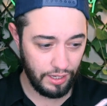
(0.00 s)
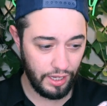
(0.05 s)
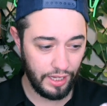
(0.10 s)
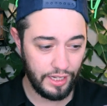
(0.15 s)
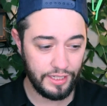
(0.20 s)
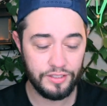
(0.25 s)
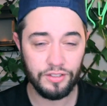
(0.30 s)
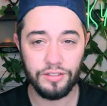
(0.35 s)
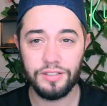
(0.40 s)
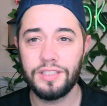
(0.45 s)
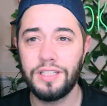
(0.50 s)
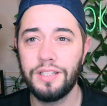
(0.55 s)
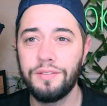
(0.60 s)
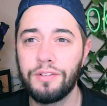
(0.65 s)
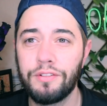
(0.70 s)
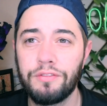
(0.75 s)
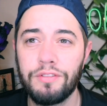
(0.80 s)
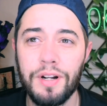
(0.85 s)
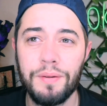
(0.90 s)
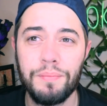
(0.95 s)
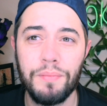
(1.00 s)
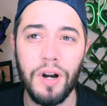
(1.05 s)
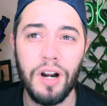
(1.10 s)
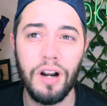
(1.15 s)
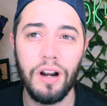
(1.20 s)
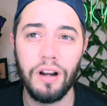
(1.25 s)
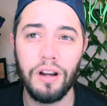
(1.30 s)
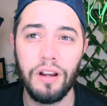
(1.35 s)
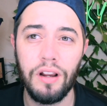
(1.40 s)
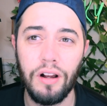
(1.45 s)
It does leave a red
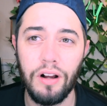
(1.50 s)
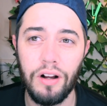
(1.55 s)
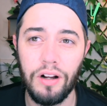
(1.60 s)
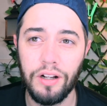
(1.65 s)
mark